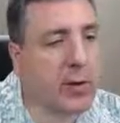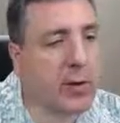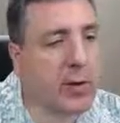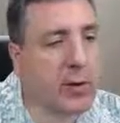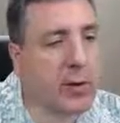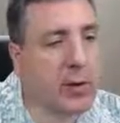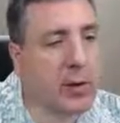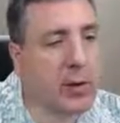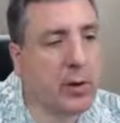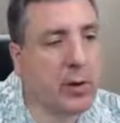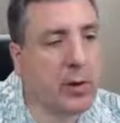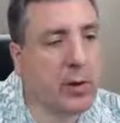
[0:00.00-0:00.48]

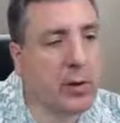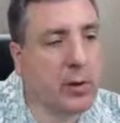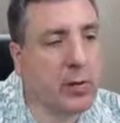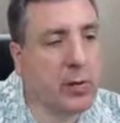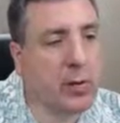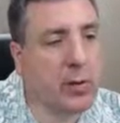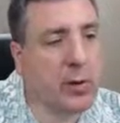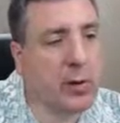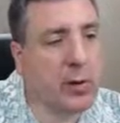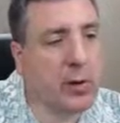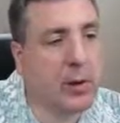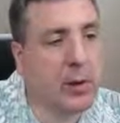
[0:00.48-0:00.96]
is
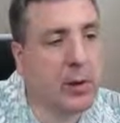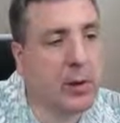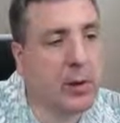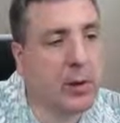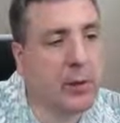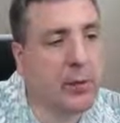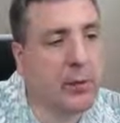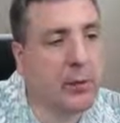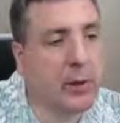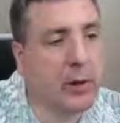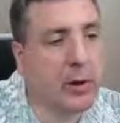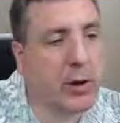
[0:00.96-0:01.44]
the
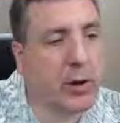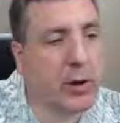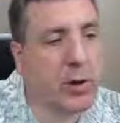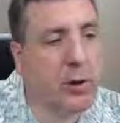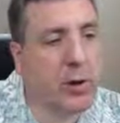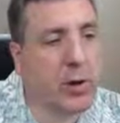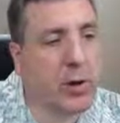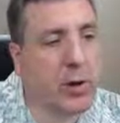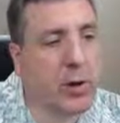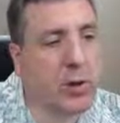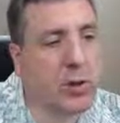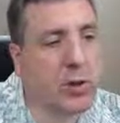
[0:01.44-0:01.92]

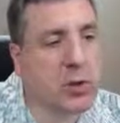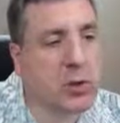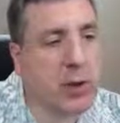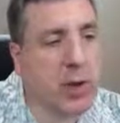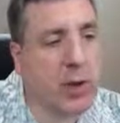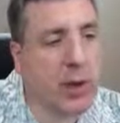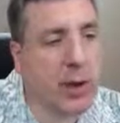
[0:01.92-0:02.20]
inferiormost,